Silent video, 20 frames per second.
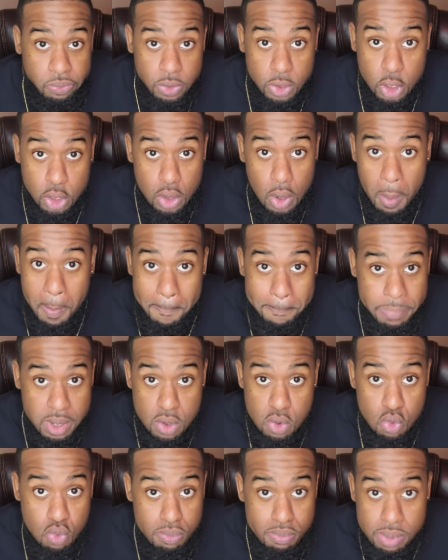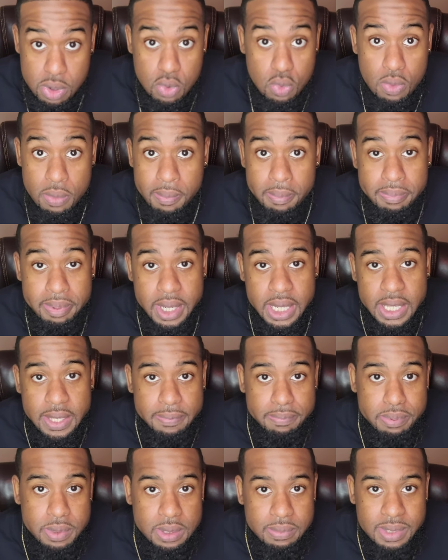you know, boom, boom.
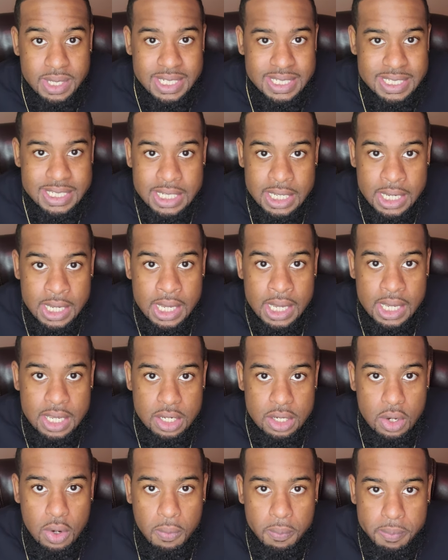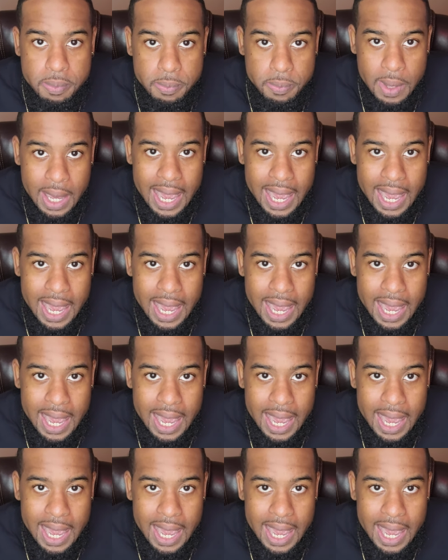But pretty much, you know,